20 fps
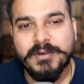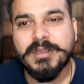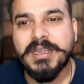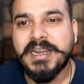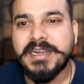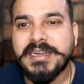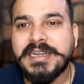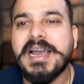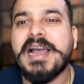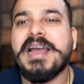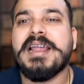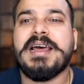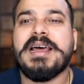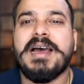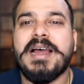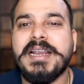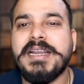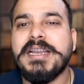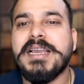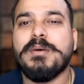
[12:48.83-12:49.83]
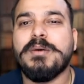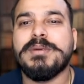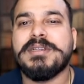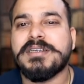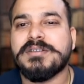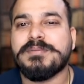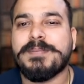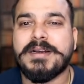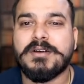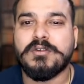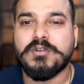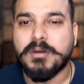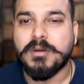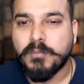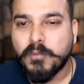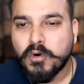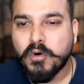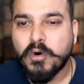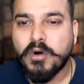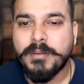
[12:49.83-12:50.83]
you the entire idea with respect to the
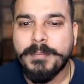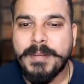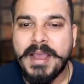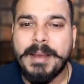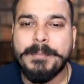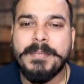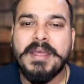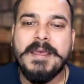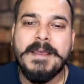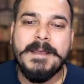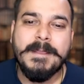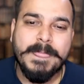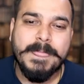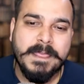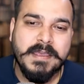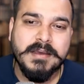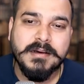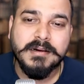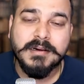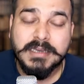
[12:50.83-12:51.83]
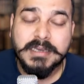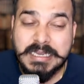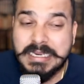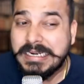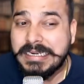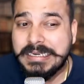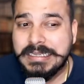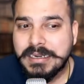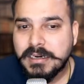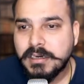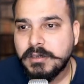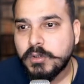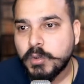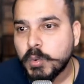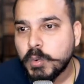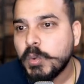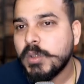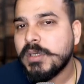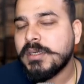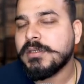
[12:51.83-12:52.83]
roadmap. Here, ETL
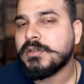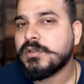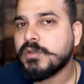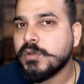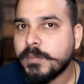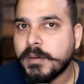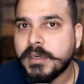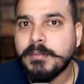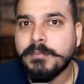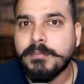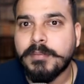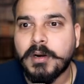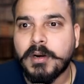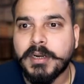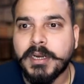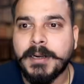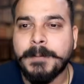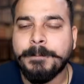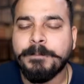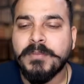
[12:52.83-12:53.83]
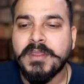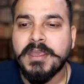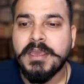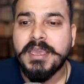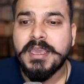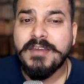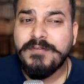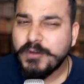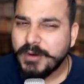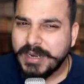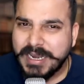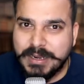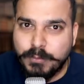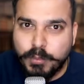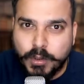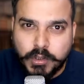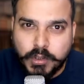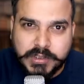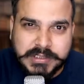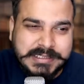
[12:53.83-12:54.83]
tool is super important. If you really
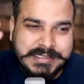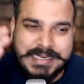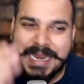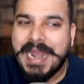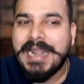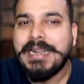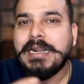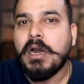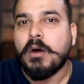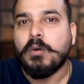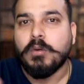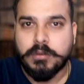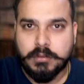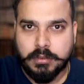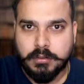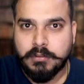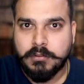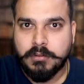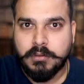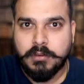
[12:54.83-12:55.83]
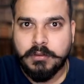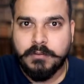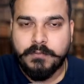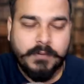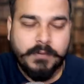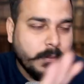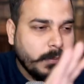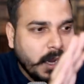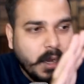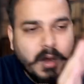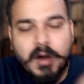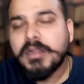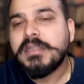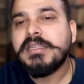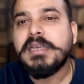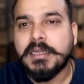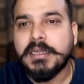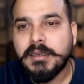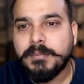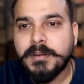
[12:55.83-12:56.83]
want to stand out from all
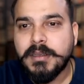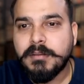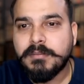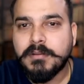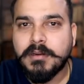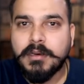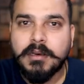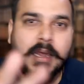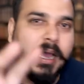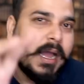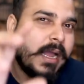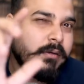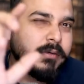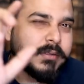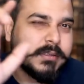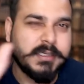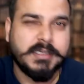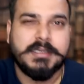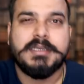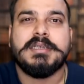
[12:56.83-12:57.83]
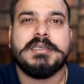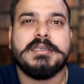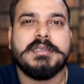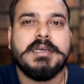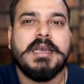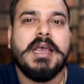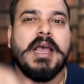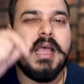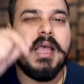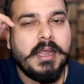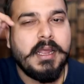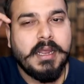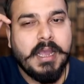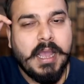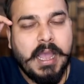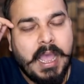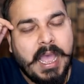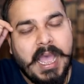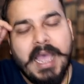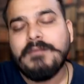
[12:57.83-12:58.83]
the other people, I would suggest
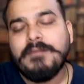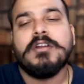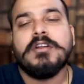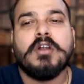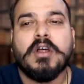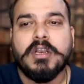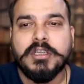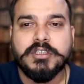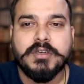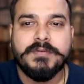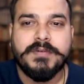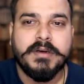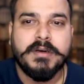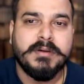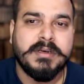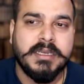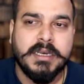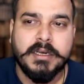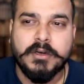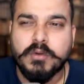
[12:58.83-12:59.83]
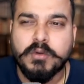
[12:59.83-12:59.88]
have the knowledge of ETL